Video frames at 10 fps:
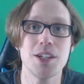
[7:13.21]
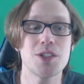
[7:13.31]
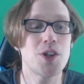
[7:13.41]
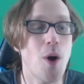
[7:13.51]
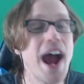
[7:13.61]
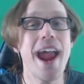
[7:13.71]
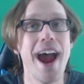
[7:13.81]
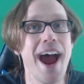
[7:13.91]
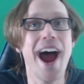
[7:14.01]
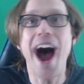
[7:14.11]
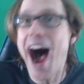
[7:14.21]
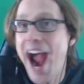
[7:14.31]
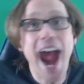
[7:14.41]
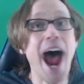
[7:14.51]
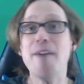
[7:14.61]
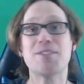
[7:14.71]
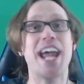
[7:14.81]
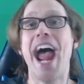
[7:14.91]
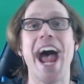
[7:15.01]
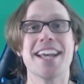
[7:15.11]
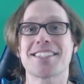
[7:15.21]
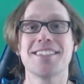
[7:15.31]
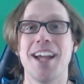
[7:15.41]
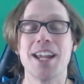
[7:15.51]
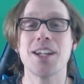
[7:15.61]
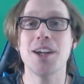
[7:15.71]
So I have to ask, like,